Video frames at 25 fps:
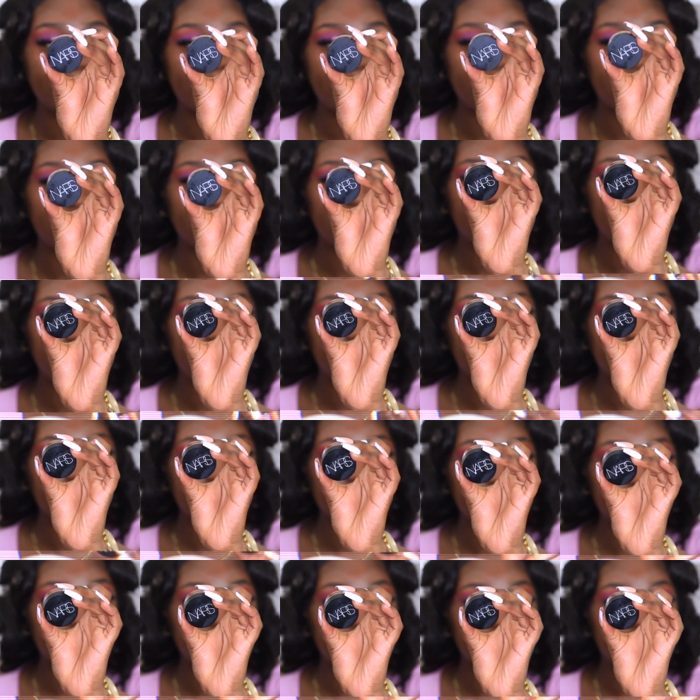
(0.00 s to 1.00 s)

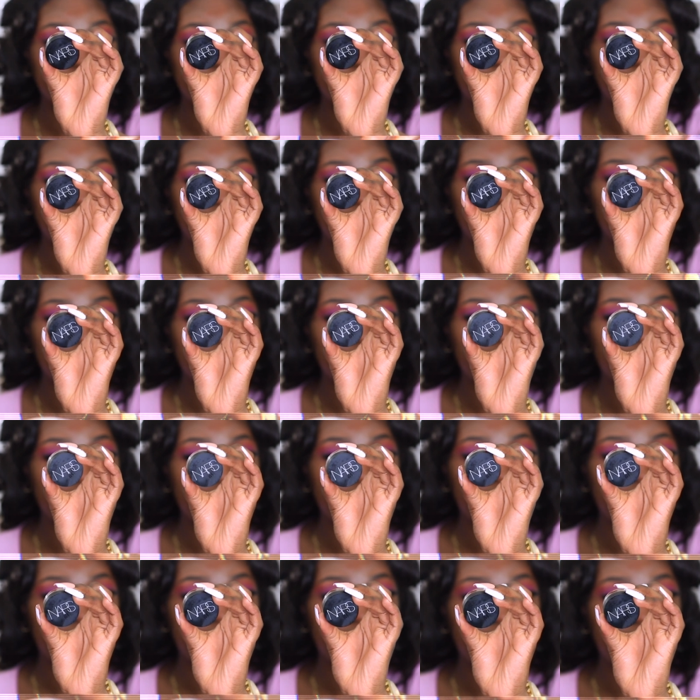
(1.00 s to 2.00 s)
Concealer in the shade
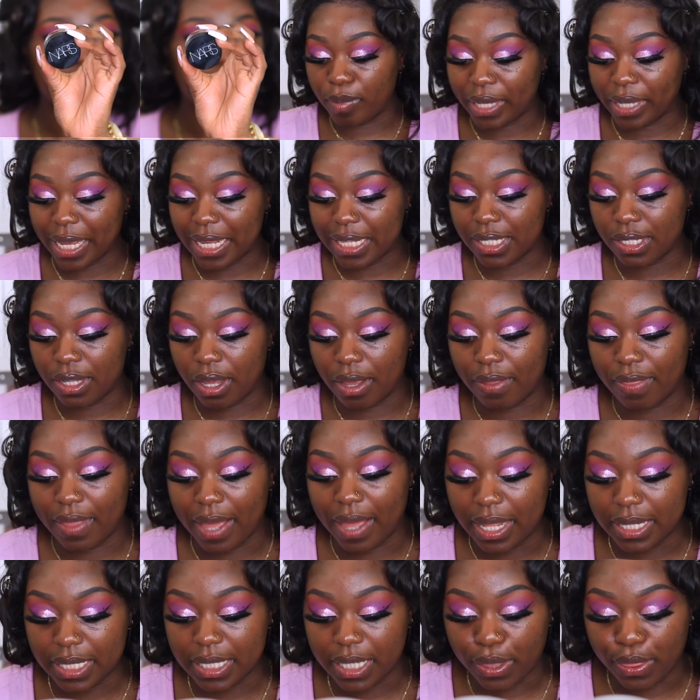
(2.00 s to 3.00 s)
Hazelnut. You guys know
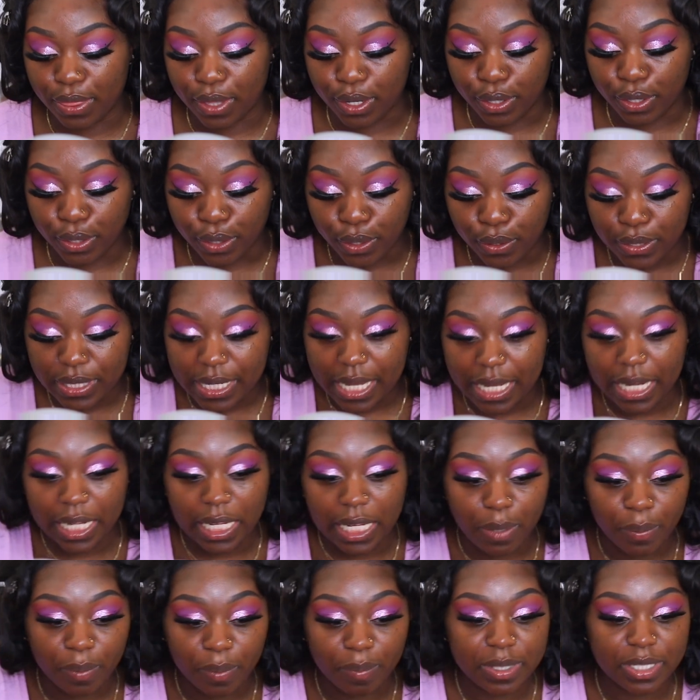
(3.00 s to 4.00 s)
that the new
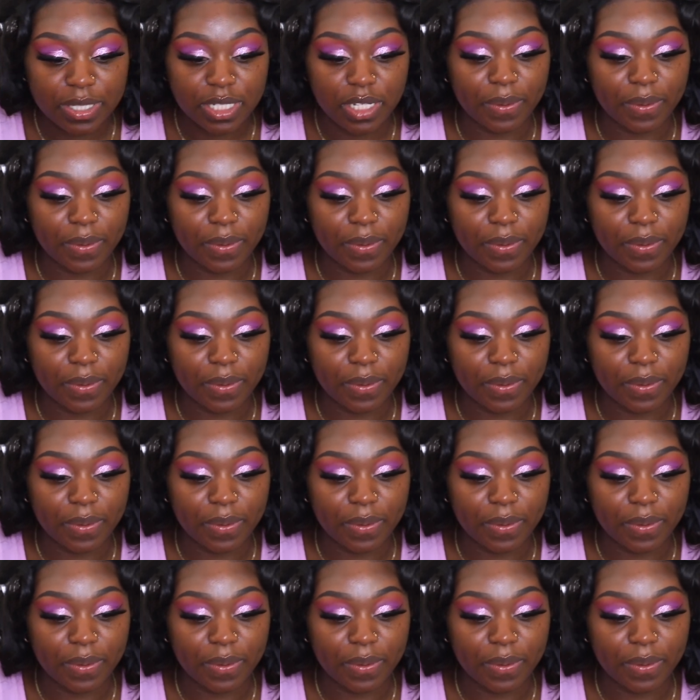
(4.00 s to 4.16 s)
technique that we've been